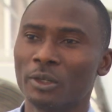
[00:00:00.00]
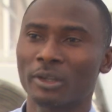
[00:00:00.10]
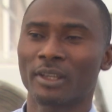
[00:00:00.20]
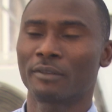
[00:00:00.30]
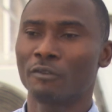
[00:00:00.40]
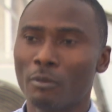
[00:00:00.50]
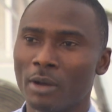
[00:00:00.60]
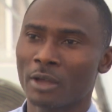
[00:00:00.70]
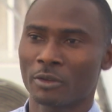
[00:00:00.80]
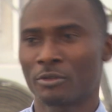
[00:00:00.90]
looking at four
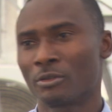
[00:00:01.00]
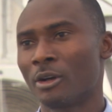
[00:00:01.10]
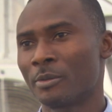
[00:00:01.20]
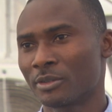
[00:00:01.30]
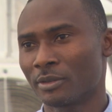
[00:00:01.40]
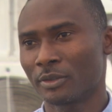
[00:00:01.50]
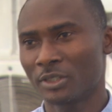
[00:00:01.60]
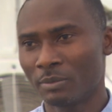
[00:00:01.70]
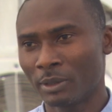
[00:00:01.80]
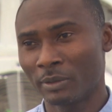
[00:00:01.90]
biocontrol options for
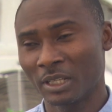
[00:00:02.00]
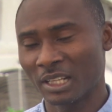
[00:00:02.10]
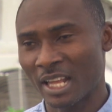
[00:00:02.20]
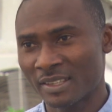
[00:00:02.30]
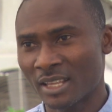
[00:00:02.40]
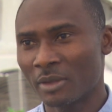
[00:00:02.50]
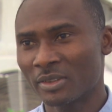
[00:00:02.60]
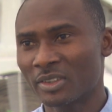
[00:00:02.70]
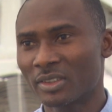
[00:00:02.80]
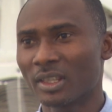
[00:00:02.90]
TPP in
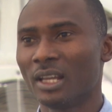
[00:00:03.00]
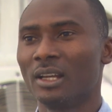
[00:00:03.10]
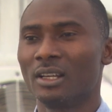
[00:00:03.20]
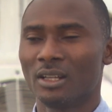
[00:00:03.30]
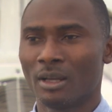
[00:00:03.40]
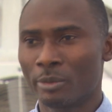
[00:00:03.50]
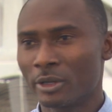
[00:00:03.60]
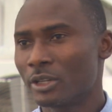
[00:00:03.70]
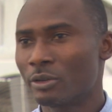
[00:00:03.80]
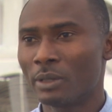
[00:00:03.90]
glasshouses, a
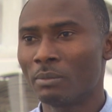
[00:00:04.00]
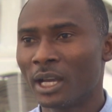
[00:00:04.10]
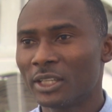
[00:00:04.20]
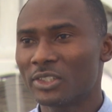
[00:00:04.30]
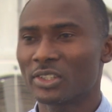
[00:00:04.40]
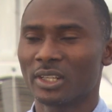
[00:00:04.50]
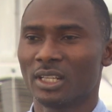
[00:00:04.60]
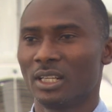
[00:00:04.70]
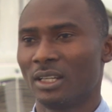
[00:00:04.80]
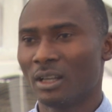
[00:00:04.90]
predatory mite,
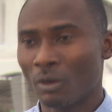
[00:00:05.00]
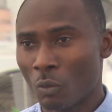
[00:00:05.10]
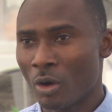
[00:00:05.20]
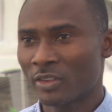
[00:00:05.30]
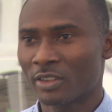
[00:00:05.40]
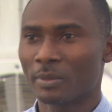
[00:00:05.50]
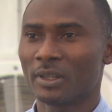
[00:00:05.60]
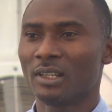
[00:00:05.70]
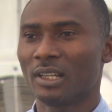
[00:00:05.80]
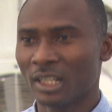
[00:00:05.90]
a wasp,
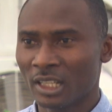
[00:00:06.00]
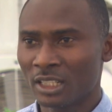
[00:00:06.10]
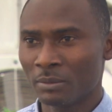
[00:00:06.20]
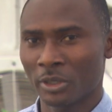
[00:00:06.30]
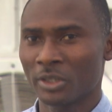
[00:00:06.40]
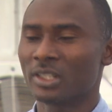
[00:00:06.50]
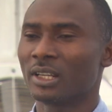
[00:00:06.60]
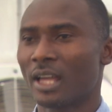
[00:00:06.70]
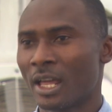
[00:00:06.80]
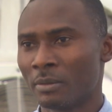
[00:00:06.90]
a ladybird,
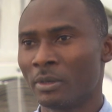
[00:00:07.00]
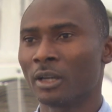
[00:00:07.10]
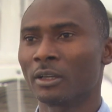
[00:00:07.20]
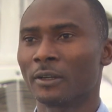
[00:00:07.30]
and a bug.